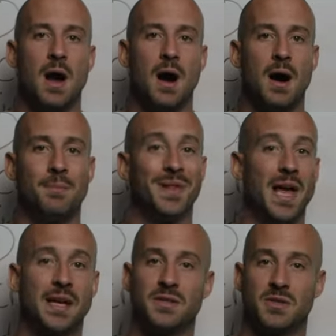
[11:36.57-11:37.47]
Um,
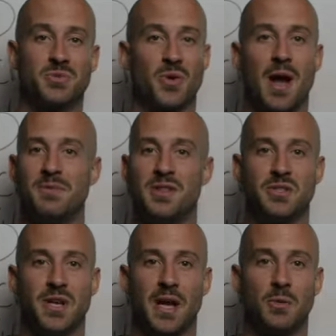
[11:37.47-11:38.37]
like and subscribe to the
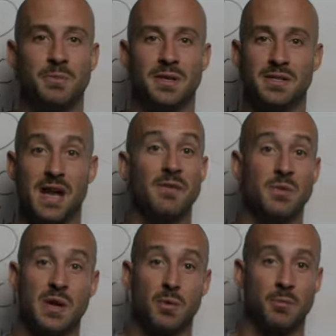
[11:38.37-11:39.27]
channel because every
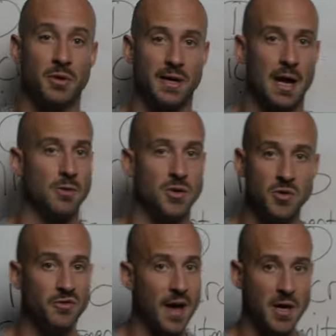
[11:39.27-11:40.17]
week we're putting out
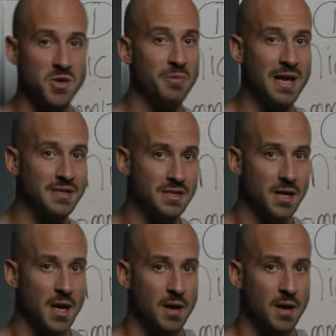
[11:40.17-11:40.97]
new value-based